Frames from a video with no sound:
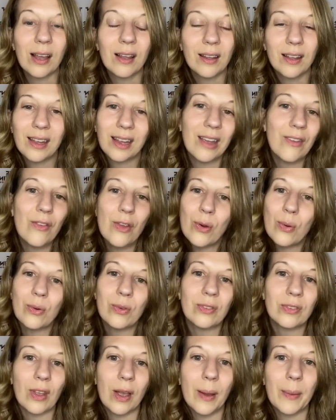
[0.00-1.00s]
give you
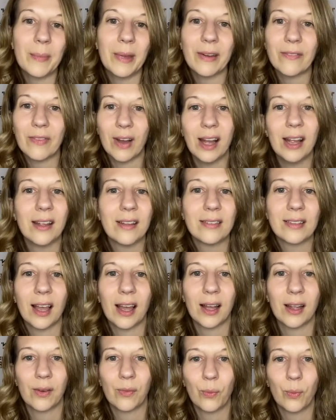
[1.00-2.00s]
some advice
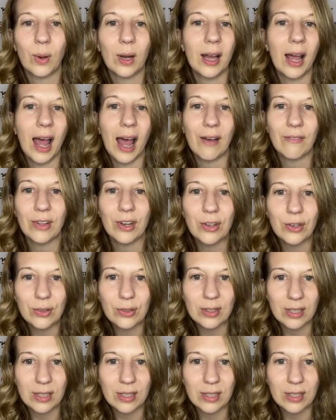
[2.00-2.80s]
on what avenue